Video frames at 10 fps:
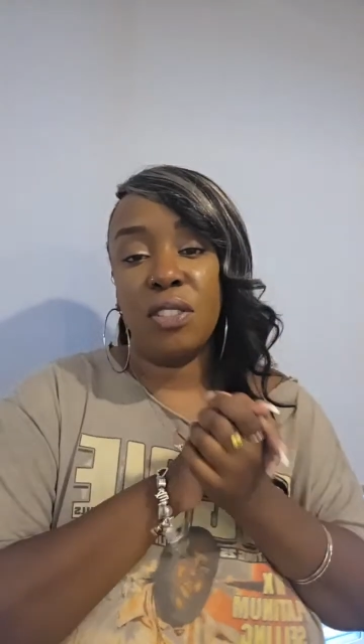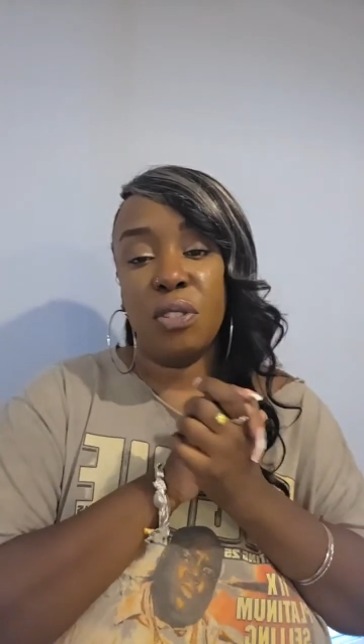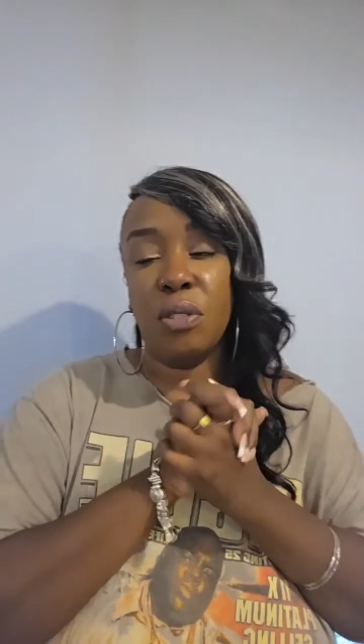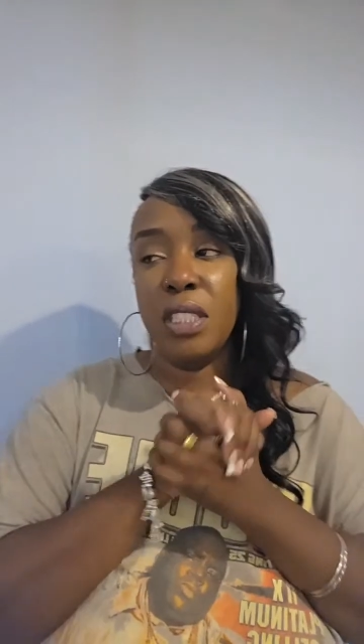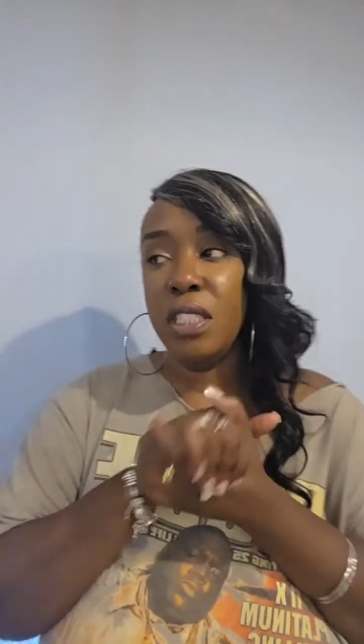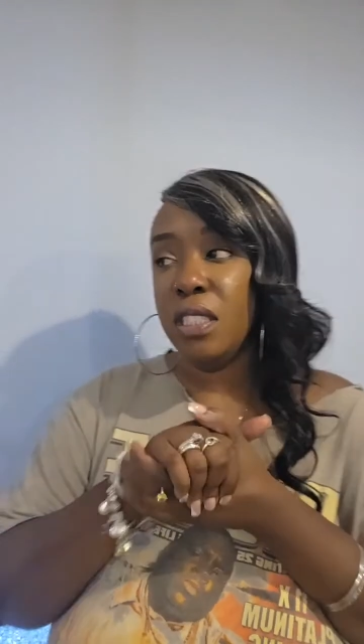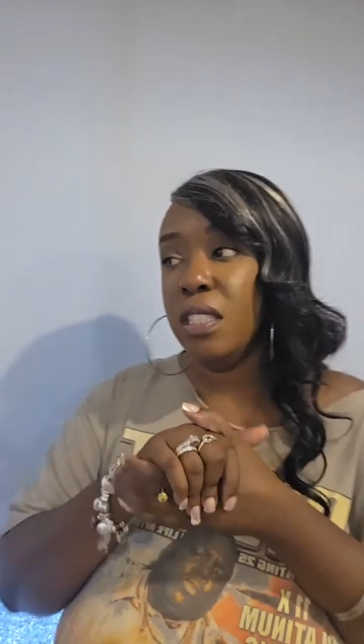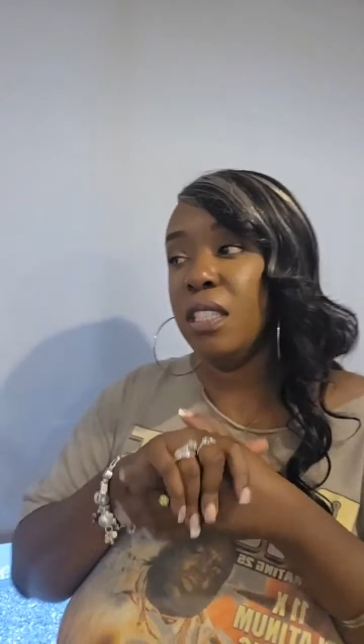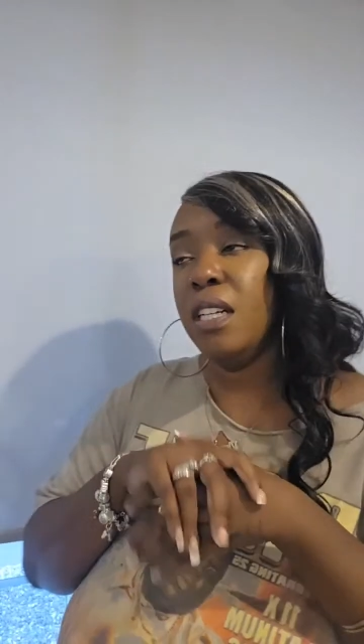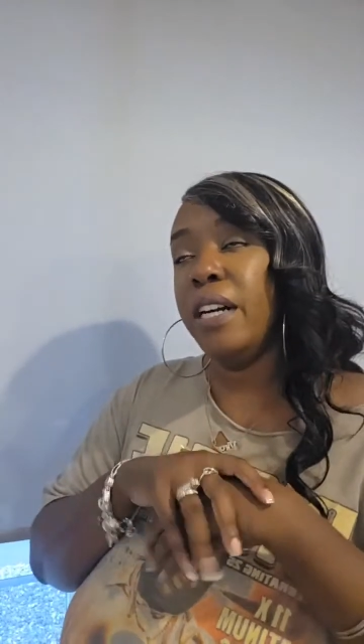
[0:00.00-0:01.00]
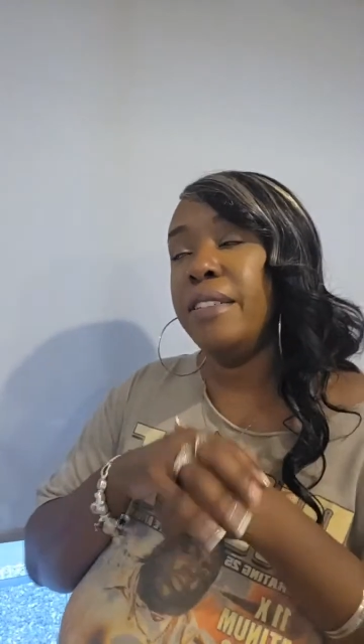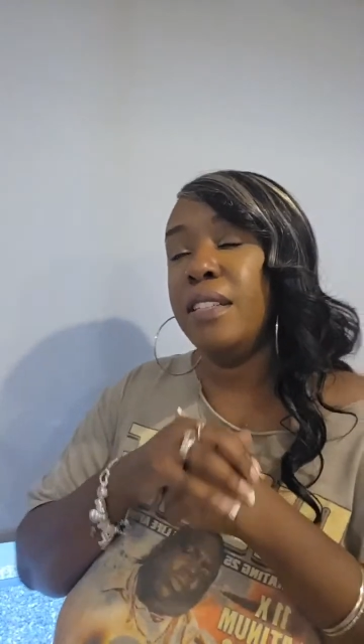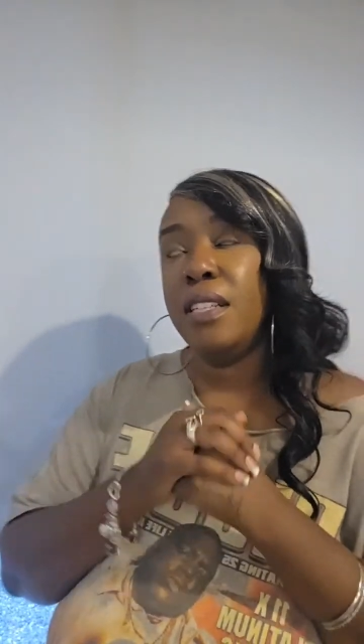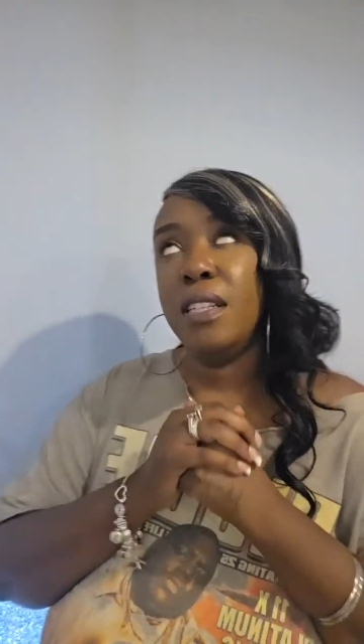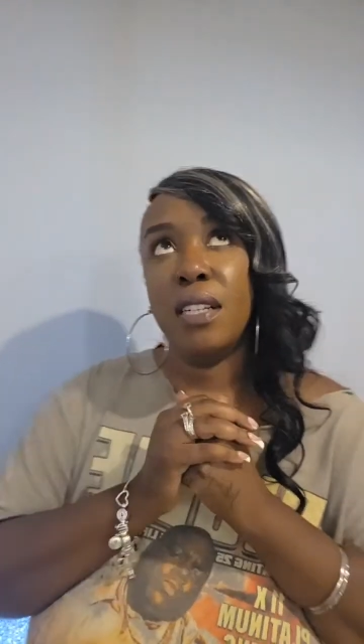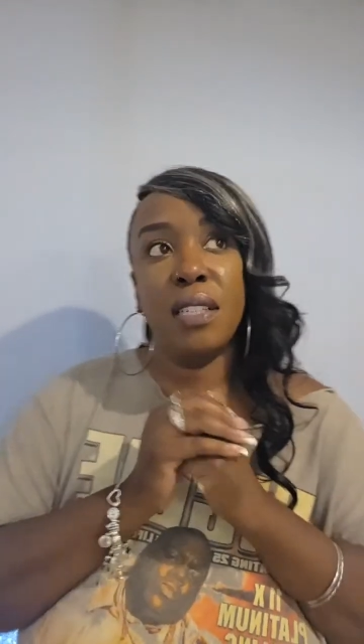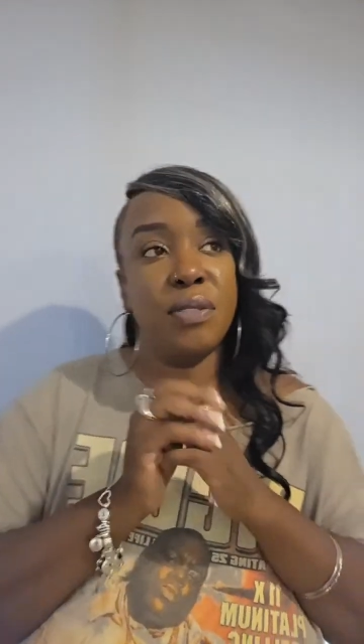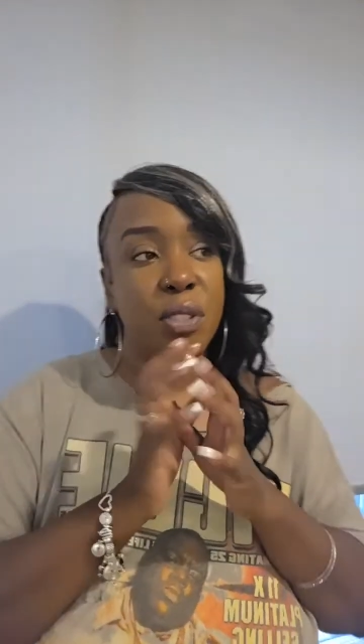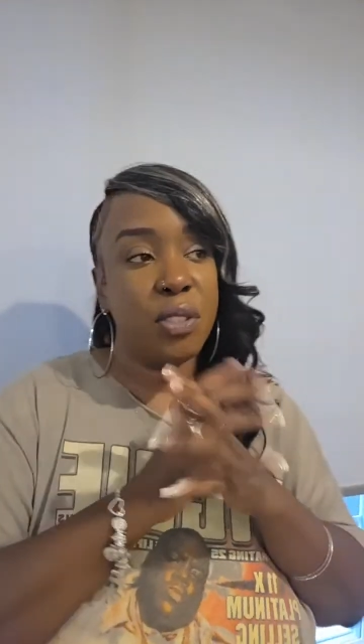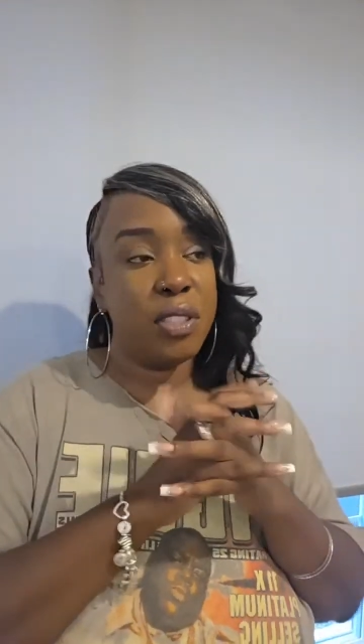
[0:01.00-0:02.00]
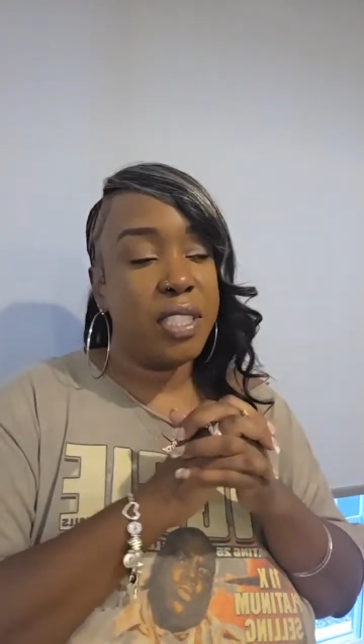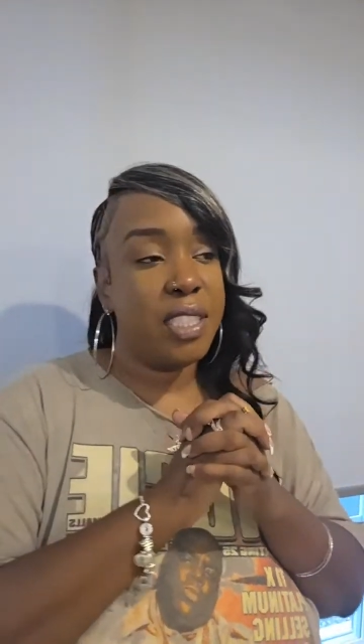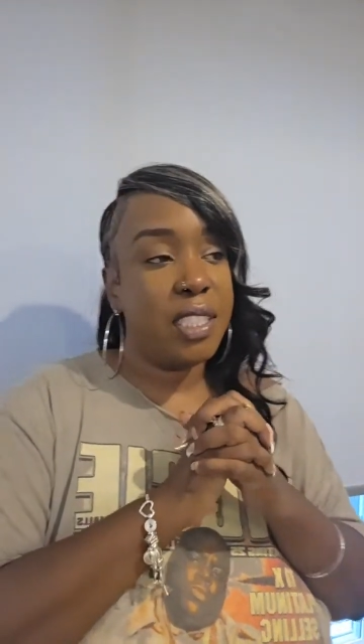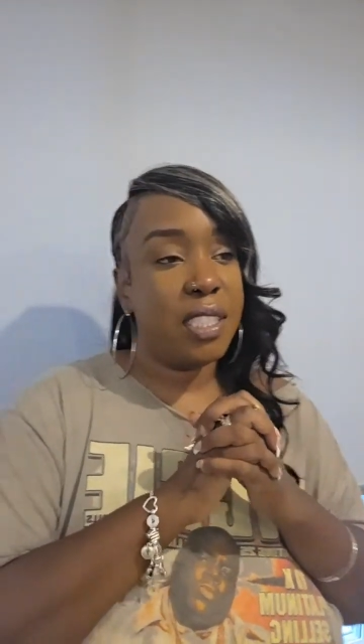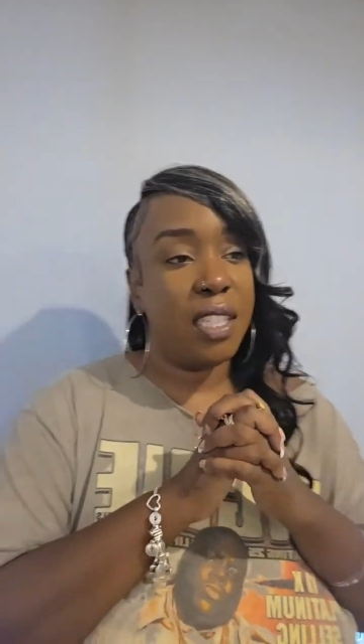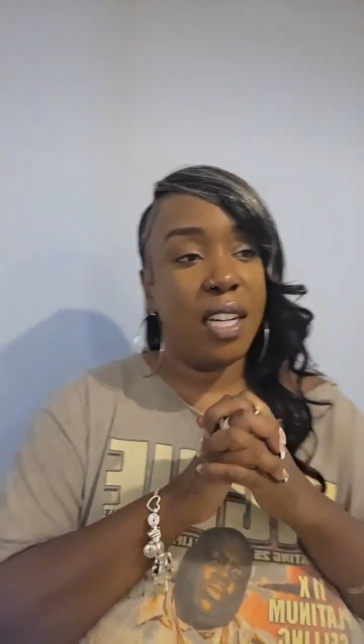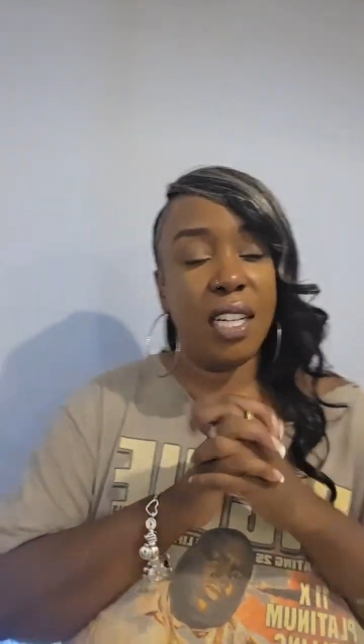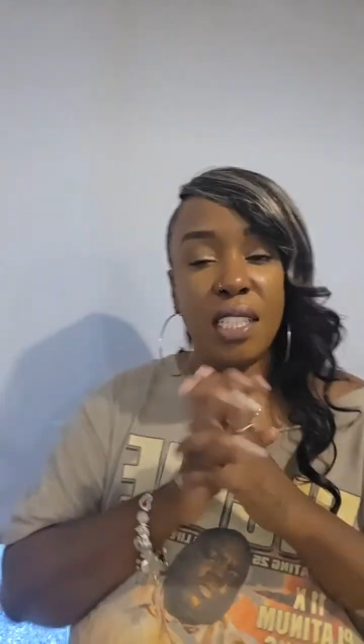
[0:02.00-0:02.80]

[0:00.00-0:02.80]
Croatia, I'd love to go to Croatia.